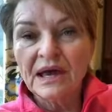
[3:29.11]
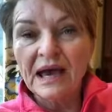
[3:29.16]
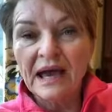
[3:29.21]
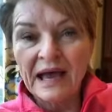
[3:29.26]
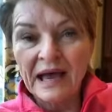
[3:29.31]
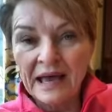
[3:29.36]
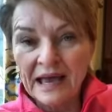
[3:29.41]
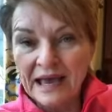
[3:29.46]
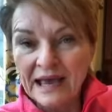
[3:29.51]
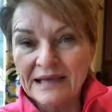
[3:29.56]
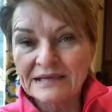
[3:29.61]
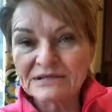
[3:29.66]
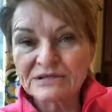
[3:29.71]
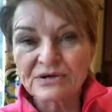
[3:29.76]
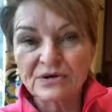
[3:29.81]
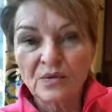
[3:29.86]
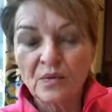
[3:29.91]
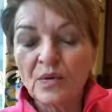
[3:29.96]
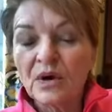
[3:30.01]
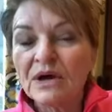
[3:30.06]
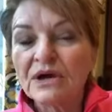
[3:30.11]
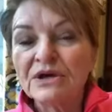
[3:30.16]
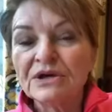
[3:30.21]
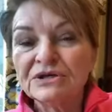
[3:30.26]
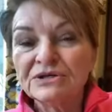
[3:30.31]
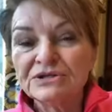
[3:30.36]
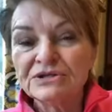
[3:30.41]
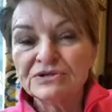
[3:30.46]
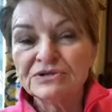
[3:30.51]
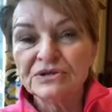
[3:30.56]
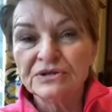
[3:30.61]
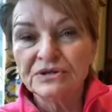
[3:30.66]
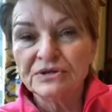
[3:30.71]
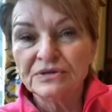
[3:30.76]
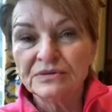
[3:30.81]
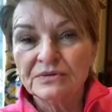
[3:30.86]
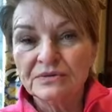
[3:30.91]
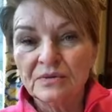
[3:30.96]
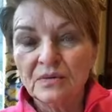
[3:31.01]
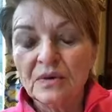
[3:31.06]
I asked her, what could you
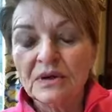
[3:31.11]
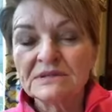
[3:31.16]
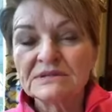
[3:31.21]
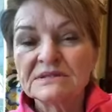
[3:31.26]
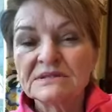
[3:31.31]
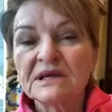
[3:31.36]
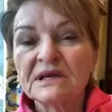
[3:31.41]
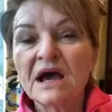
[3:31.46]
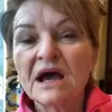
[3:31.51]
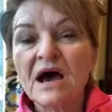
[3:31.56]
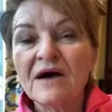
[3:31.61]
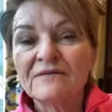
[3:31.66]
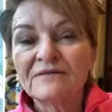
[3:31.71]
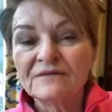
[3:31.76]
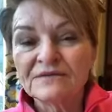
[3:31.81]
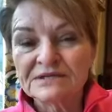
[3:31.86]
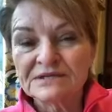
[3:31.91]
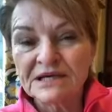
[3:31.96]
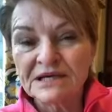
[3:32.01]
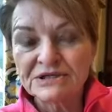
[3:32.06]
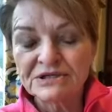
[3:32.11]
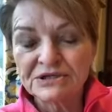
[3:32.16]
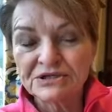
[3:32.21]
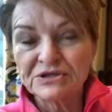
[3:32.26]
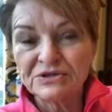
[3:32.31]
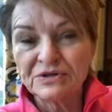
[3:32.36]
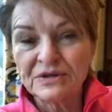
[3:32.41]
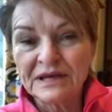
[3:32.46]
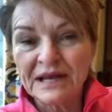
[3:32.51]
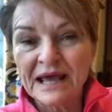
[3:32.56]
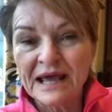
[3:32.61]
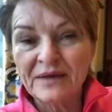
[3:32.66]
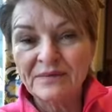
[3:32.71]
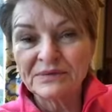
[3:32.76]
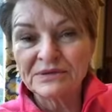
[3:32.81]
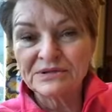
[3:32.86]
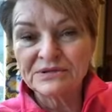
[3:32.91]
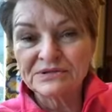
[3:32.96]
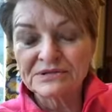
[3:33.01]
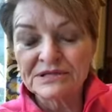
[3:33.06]
do? What's a conversation you could have
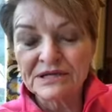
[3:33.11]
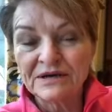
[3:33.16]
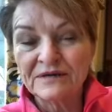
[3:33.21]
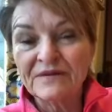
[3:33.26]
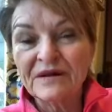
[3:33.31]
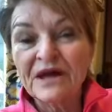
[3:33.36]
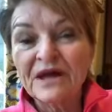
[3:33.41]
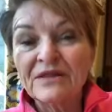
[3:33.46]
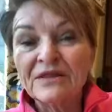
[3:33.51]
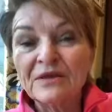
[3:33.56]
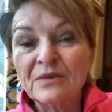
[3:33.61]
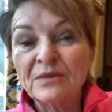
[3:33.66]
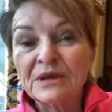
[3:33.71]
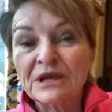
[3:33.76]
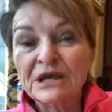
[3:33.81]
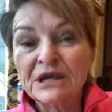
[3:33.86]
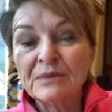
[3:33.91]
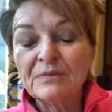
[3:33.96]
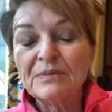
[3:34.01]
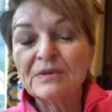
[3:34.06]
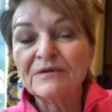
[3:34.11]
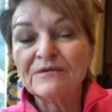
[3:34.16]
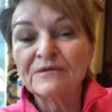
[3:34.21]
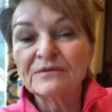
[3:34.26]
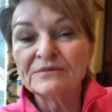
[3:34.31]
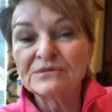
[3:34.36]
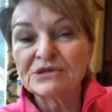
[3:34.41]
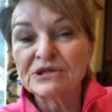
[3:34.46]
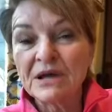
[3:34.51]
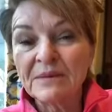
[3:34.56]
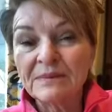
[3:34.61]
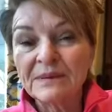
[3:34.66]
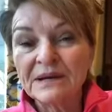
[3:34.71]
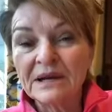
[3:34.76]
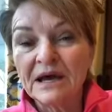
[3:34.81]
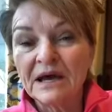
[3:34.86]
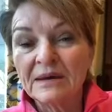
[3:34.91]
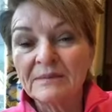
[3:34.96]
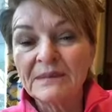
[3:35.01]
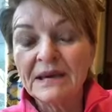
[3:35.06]
with yourself that would keep you from jumping
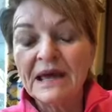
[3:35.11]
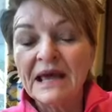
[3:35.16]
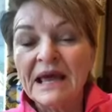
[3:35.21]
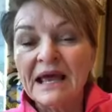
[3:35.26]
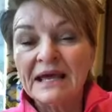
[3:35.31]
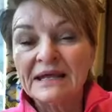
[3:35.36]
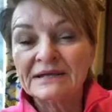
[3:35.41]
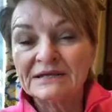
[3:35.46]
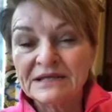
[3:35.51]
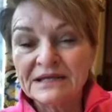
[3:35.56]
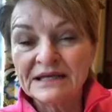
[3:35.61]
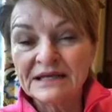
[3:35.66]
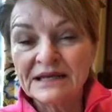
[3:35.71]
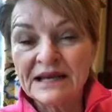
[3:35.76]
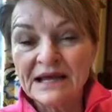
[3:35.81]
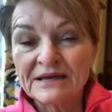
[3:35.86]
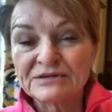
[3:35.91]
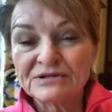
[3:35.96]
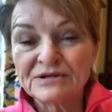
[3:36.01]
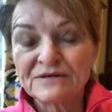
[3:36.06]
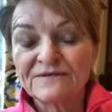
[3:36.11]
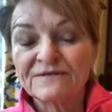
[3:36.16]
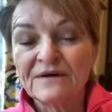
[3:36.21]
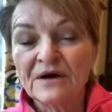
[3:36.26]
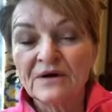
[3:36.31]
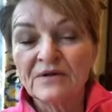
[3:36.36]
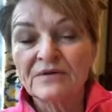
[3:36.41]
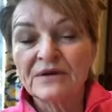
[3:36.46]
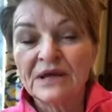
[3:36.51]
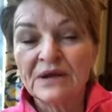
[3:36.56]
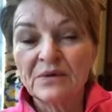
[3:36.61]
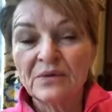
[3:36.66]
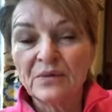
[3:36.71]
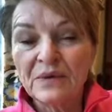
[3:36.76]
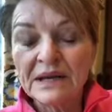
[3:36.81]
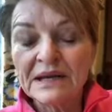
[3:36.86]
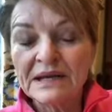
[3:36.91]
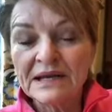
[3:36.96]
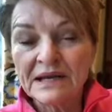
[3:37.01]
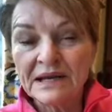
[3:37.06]
up and getting out your phone and
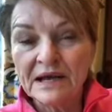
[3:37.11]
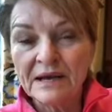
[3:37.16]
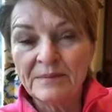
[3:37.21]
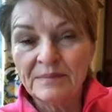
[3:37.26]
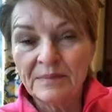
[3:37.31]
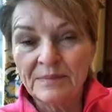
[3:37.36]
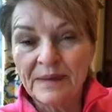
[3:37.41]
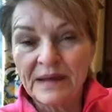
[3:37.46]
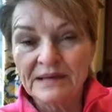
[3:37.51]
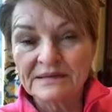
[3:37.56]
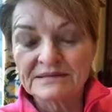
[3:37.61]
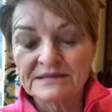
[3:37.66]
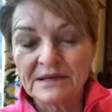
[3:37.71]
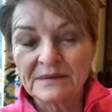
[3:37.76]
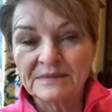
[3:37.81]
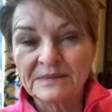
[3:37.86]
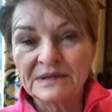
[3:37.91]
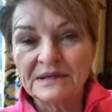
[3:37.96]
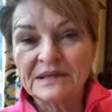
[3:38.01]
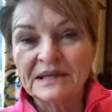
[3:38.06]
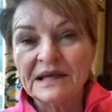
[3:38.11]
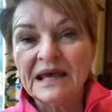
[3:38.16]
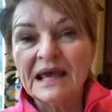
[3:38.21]
reading up about something?